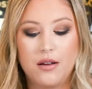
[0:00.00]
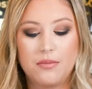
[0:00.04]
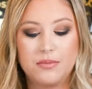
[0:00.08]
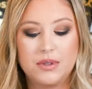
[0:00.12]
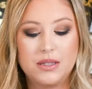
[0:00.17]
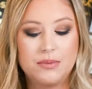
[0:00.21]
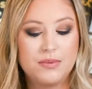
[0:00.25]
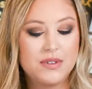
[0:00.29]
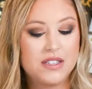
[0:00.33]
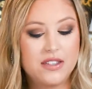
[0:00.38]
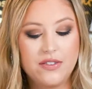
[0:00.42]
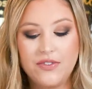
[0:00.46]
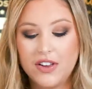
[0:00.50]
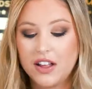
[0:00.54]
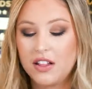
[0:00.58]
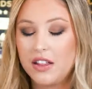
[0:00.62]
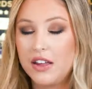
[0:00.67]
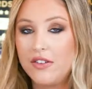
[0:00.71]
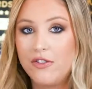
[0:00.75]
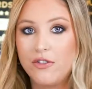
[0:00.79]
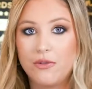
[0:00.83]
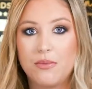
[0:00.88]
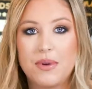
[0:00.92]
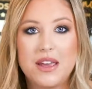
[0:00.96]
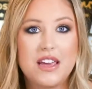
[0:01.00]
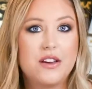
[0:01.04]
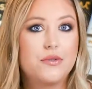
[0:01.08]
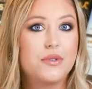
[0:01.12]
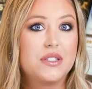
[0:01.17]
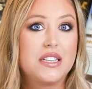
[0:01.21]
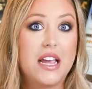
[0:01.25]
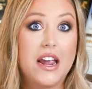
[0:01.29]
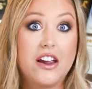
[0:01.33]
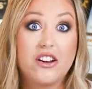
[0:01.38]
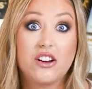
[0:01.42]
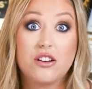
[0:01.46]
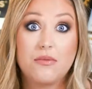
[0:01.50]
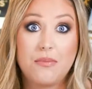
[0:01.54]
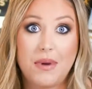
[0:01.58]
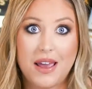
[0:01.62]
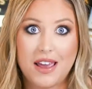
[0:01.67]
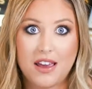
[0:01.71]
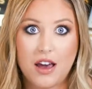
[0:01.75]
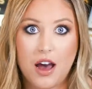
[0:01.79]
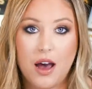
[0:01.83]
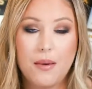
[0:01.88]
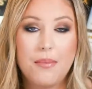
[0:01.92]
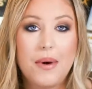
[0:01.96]
Specifically for me, it was hair and
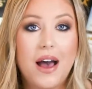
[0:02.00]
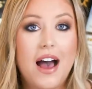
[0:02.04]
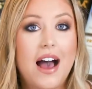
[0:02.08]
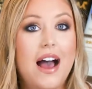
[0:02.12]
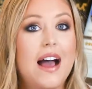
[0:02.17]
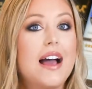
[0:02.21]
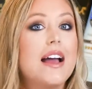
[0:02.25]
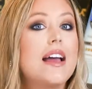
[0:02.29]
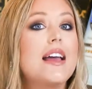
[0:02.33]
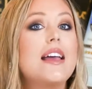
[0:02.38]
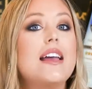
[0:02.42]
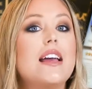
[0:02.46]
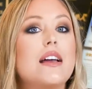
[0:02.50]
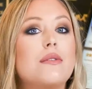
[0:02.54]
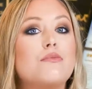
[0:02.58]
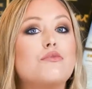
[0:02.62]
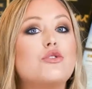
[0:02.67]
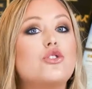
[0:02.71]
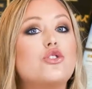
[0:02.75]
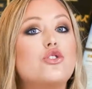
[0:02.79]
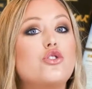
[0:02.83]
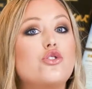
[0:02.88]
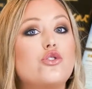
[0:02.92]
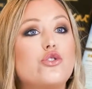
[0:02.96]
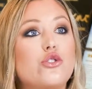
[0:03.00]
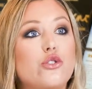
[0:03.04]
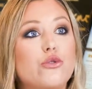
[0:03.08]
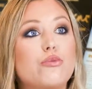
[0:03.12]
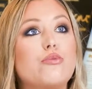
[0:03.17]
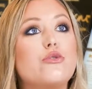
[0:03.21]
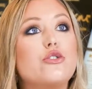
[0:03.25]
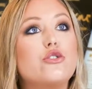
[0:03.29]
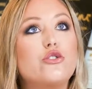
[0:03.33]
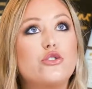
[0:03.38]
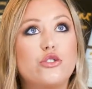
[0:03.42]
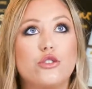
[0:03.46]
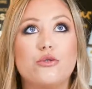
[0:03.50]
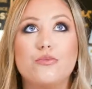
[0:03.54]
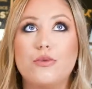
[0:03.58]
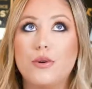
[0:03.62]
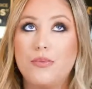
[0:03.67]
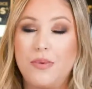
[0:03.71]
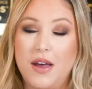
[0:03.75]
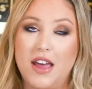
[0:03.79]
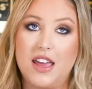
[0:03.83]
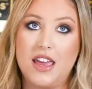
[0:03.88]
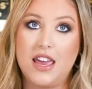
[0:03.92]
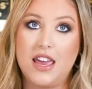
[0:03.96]
makeup. I am super,
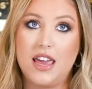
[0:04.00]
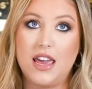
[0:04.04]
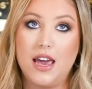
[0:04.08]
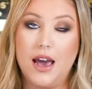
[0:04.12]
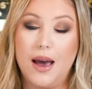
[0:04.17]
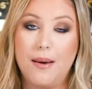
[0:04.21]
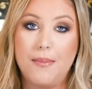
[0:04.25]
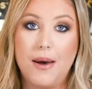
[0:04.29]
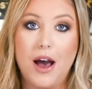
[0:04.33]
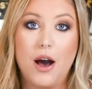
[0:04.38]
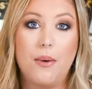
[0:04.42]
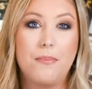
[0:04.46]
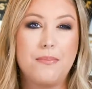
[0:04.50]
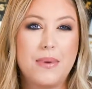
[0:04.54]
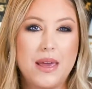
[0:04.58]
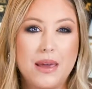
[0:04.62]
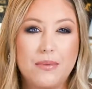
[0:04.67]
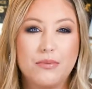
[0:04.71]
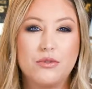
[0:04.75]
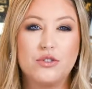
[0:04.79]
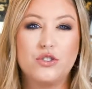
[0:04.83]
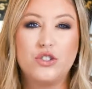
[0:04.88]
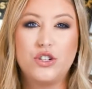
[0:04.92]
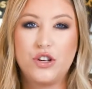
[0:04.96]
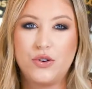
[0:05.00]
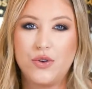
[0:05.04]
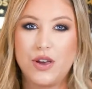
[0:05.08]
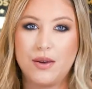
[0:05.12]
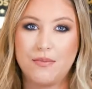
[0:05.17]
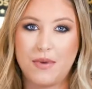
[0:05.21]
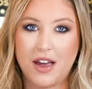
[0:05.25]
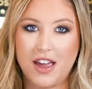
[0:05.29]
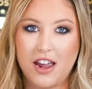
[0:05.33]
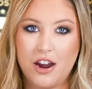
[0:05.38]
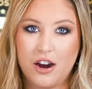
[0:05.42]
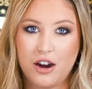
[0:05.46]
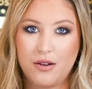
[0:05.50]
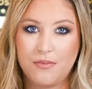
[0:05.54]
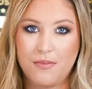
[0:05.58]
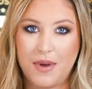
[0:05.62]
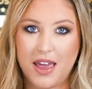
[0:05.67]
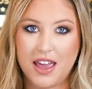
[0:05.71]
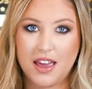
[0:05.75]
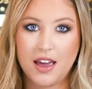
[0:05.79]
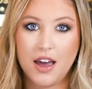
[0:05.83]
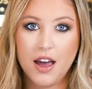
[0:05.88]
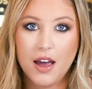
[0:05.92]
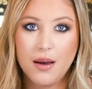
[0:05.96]
super picky about people doing my hair and
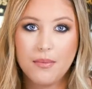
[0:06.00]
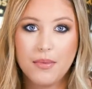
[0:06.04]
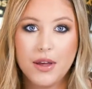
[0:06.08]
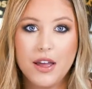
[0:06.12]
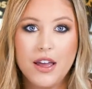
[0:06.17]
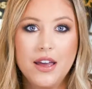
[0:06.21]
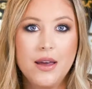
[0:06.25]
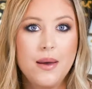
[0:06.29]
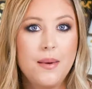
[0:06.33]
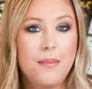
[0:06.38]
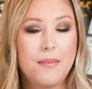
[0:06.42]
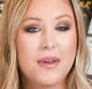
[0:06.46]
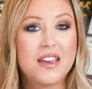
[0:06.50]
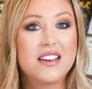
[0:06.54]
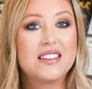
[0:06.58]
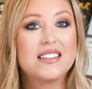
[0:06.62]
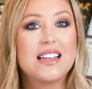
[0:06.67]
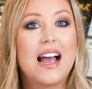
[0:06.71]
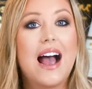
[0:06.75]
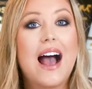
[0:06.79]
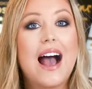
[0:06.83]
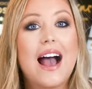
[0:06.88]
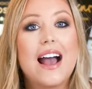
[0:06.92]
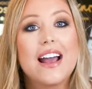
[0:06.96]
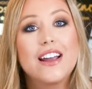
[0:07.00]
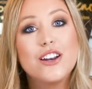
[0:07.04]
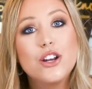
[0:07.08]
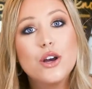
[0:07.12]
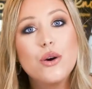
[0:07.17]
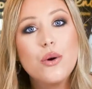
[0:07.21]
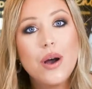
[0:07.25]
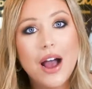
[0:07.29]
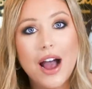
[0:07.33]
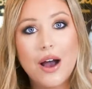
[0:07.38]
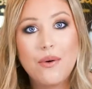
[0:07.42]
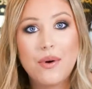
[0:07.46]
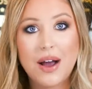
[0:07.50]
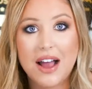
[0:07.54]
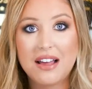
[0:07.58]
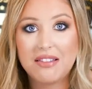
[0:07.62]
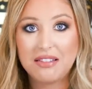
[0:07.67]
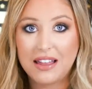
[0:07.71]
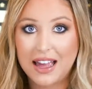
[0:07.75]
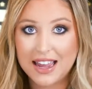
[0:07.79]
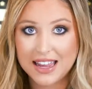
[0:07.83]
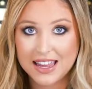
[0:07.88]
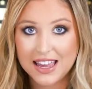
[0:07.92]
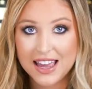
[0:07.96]
makeup because I know how I
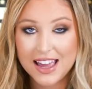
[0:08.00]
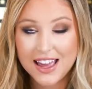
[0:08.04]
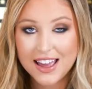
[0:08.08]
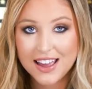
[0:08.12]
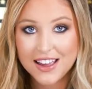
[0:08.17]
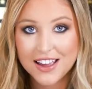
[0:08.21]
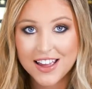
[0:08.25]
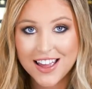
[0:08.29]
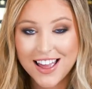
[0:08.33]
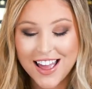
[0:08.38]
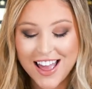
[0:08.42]
like it,